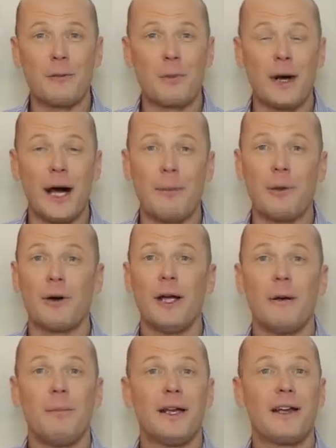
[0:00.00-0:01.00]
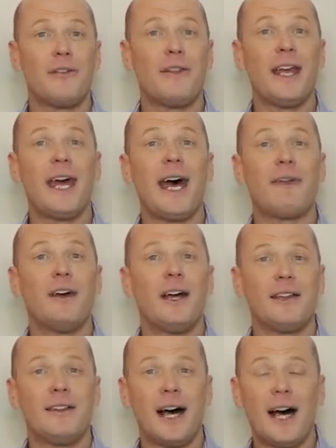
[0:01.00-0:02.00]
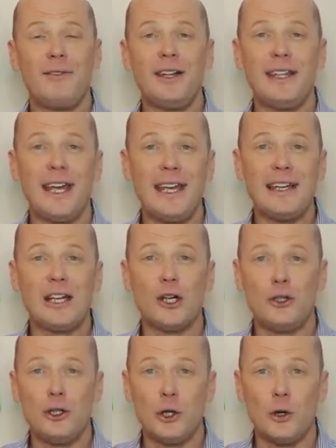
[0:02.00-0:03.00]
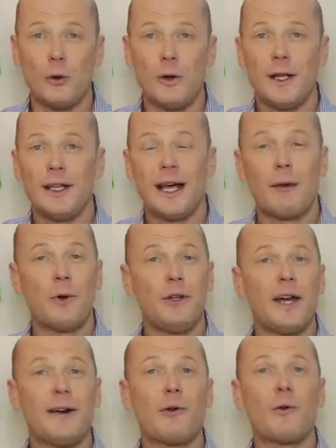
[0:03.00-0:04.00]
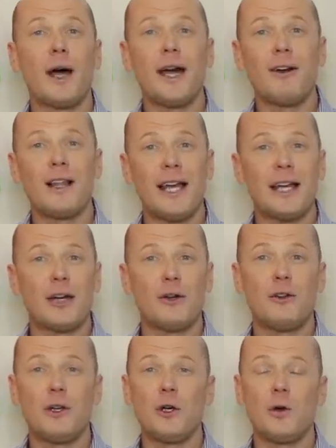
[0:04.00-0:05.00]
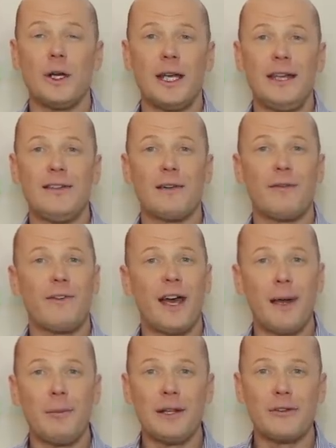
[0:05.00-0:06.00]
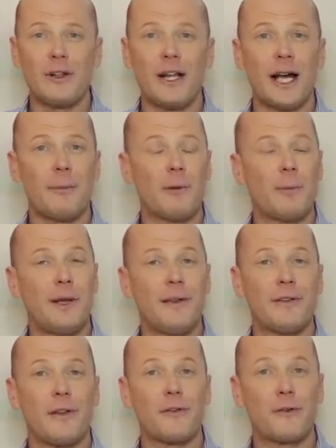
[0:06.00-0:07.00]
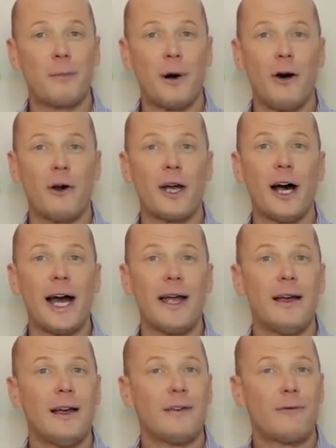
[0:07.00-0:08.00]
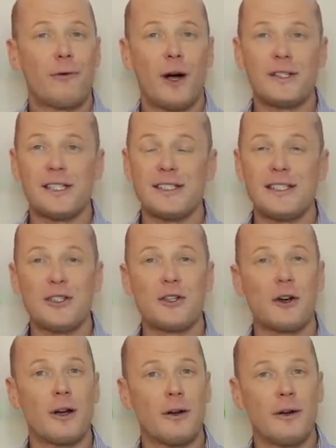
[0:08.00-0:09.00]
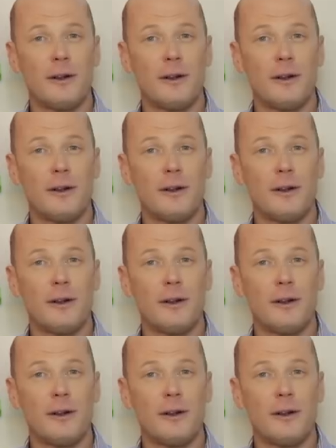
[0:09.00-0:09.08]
proper, because they have Davide Godu. Now, when you have a rider like Godu, he's a fabulous climber, but he's a small guy. Frances de Jure,